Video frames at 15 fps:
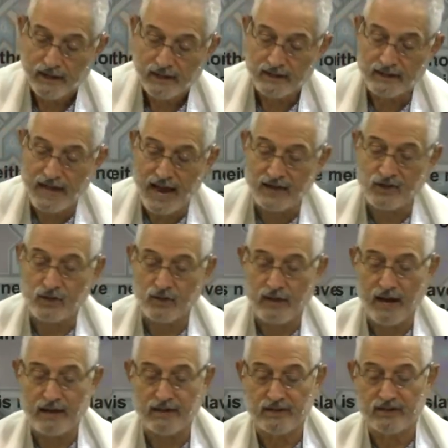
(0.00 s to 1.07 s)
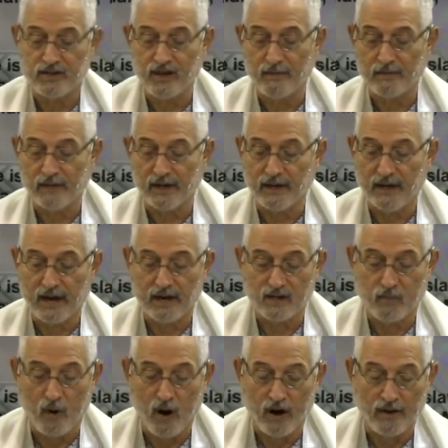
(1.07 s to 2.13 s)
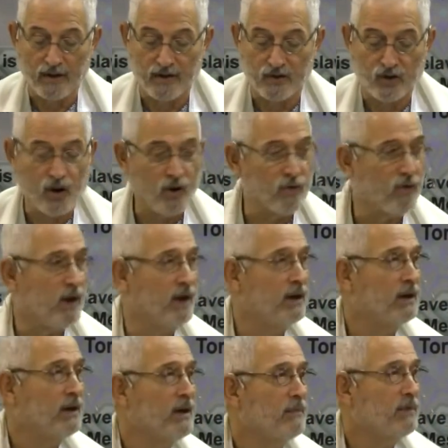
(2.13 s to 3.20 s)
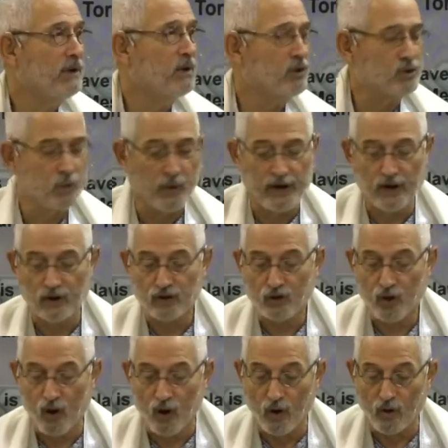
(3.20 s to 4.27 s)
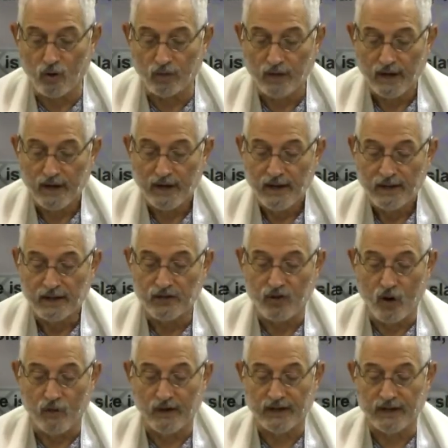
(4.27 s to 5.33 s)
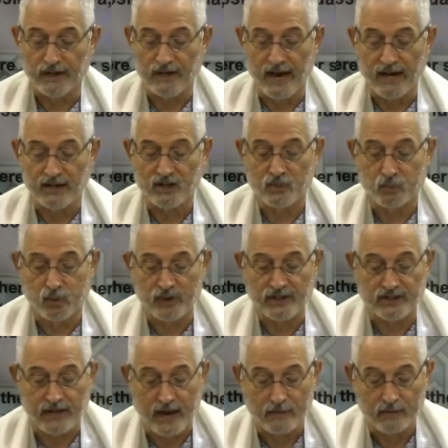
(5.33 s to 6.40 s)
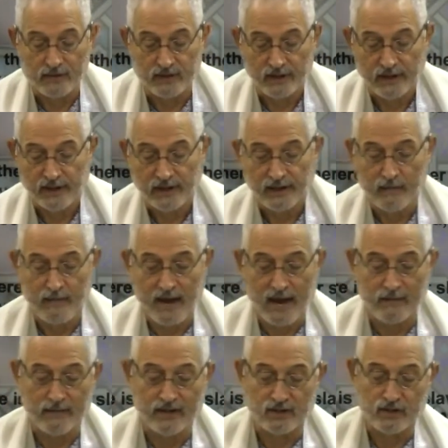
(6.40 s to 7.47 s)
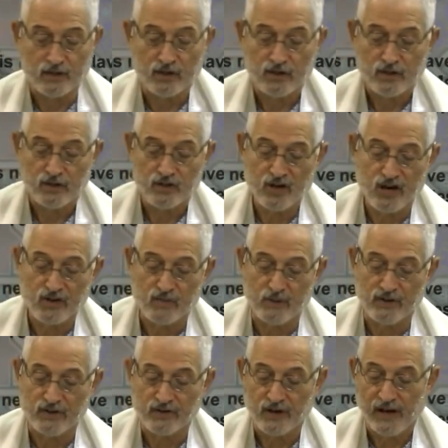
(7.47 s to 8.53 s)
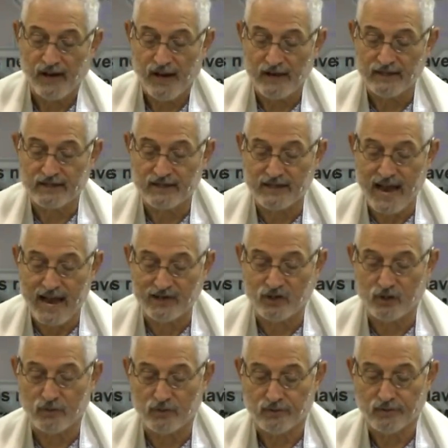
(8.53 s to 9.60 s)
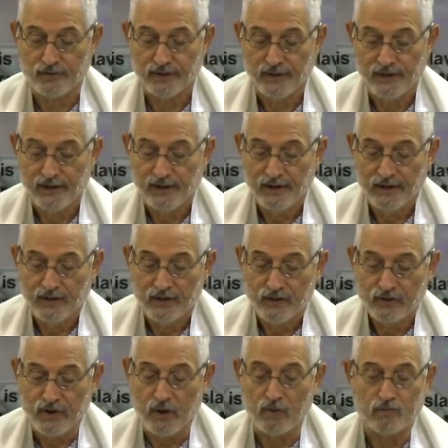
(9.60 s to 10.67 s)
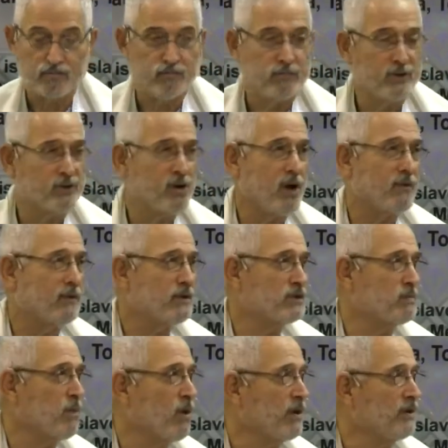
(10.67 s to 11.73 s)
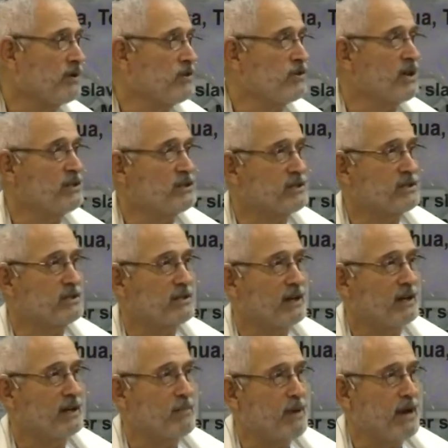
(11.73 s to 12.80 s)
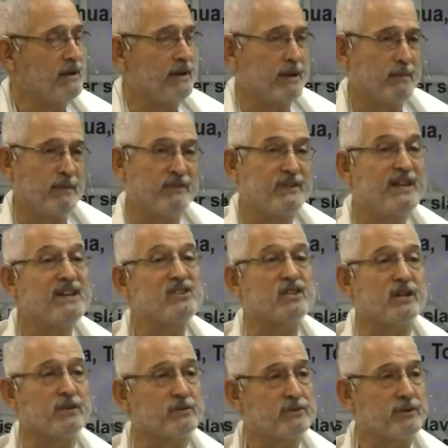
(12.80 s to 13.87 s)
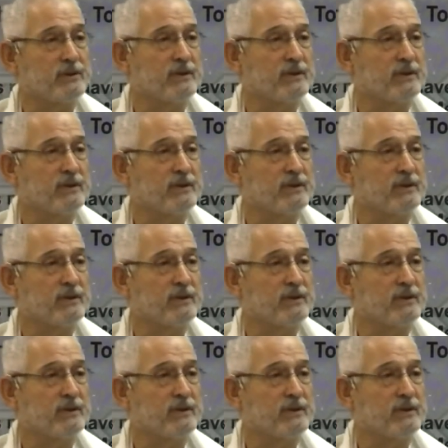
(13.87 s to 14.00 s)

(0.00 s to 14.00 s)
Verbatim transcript: A statute is something that is part of the Torah because we are told the Torah contains precepts, commandments, judgments, and statutes. So the Torah is more than just a compendium of teachings.